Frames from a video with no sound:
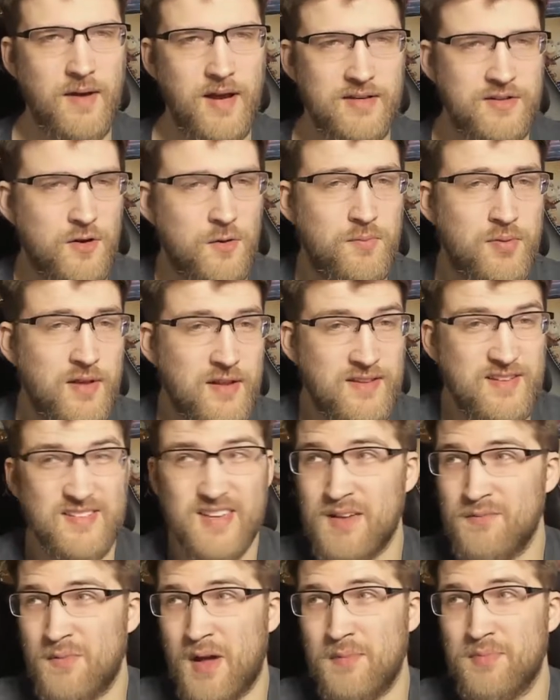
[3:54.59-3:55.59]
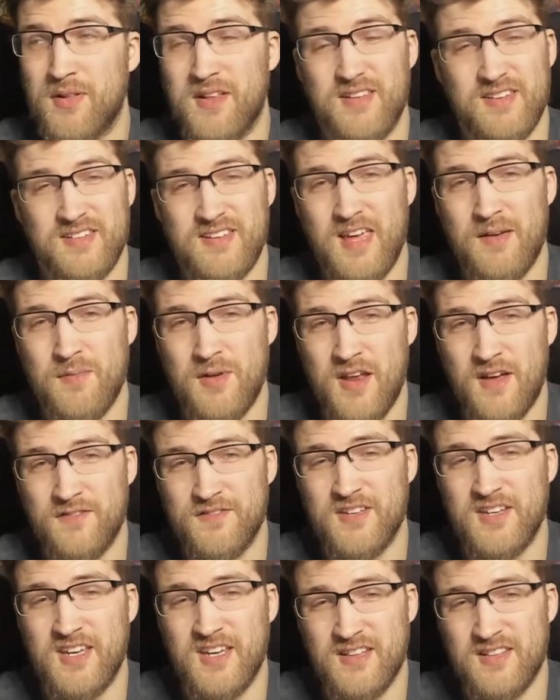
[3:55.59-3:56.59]
I don't play this game. I play this game
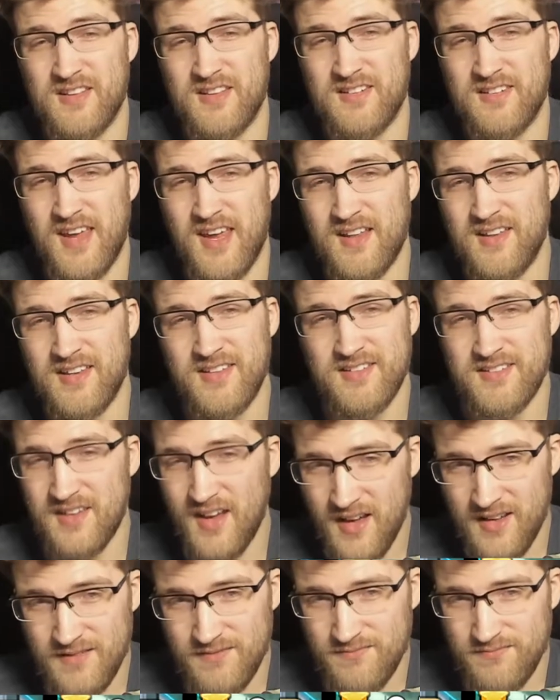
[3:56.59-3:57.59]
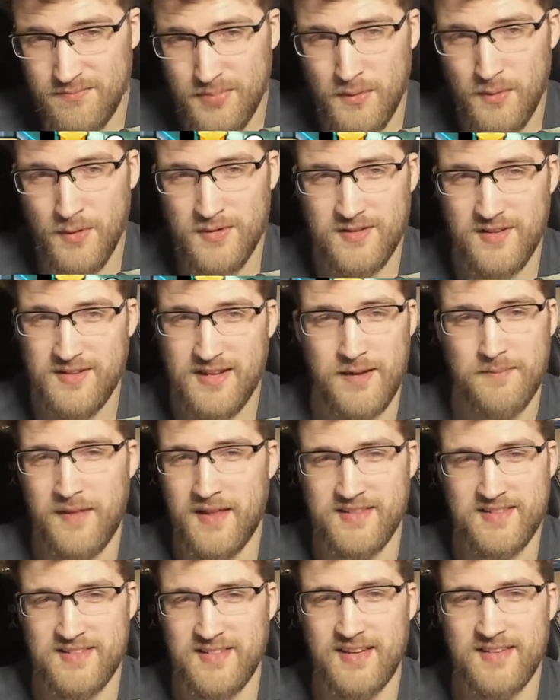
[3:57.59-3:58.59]
enough to get the dailies done, but most of the time
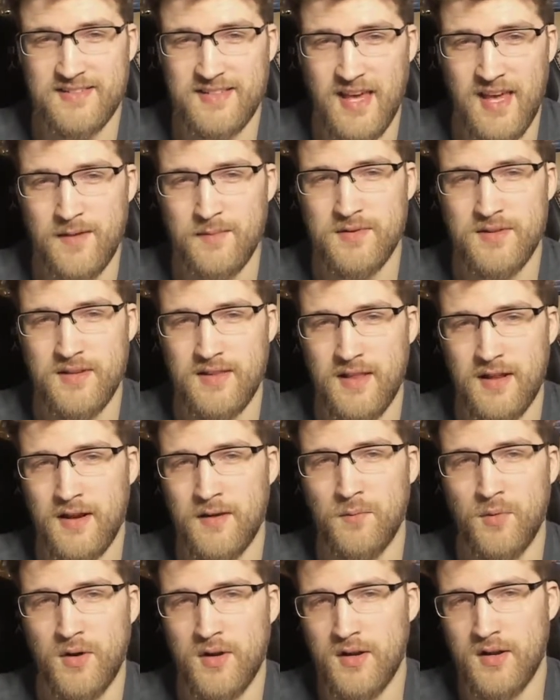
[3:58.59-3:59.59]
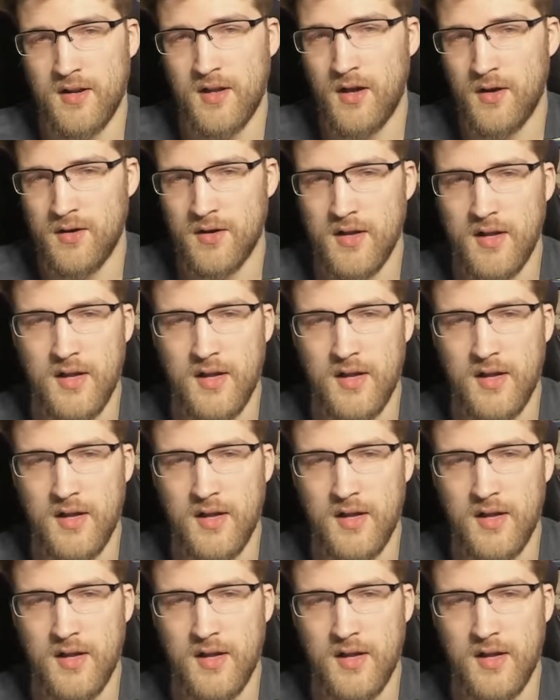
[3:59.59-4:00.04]
that's 6 games and then I'm ready to go.